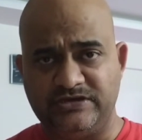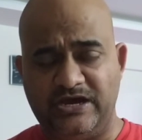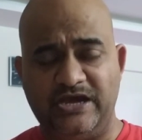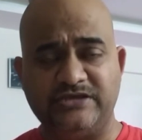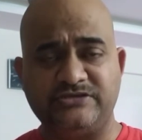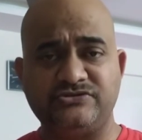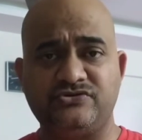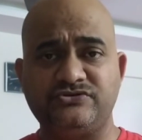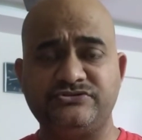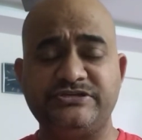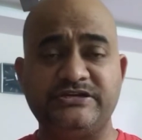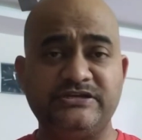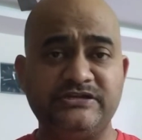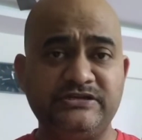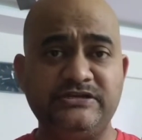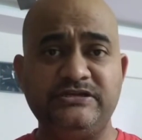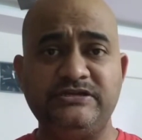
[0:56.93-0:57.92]
I saw
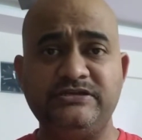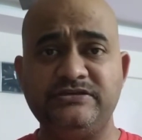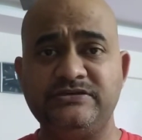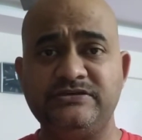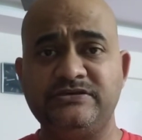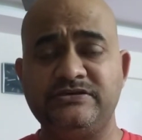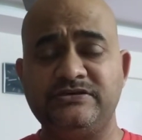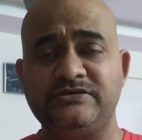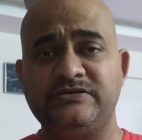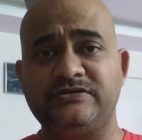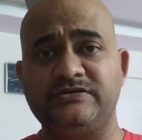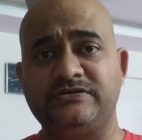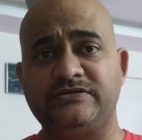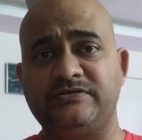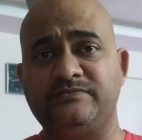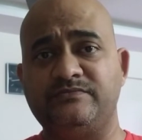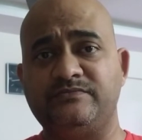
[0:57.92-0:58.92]
suddenly
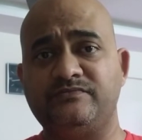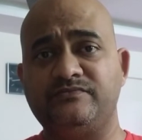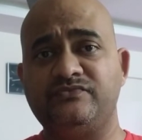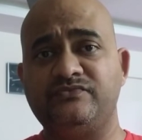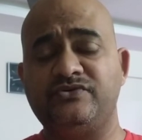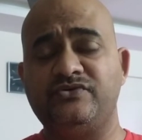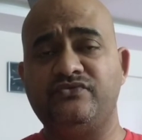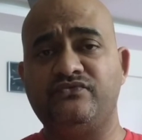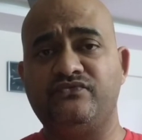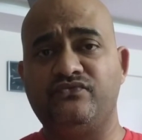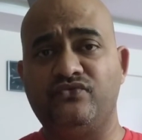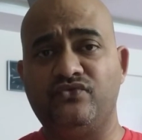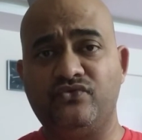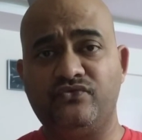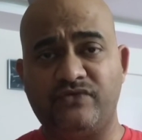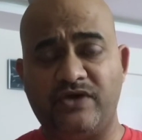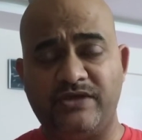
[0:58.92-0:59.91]

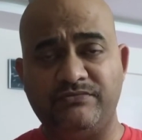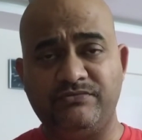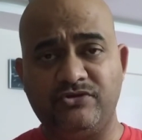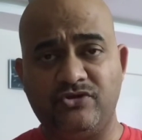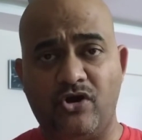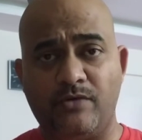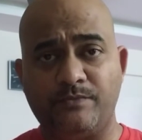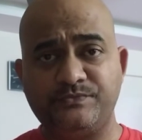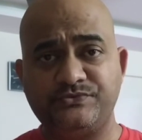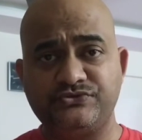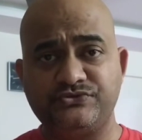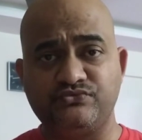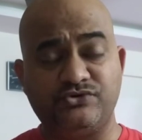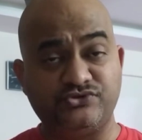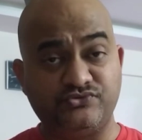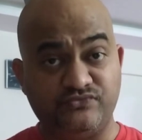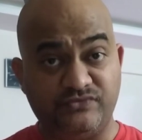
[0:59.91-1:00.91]
four or five cops
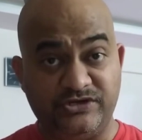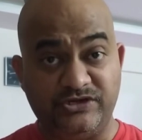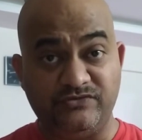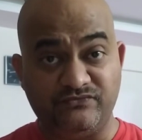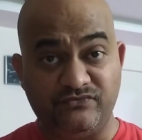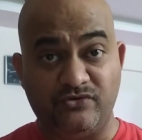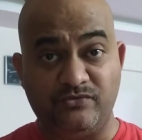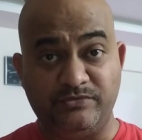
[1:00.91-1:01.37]
was waiting for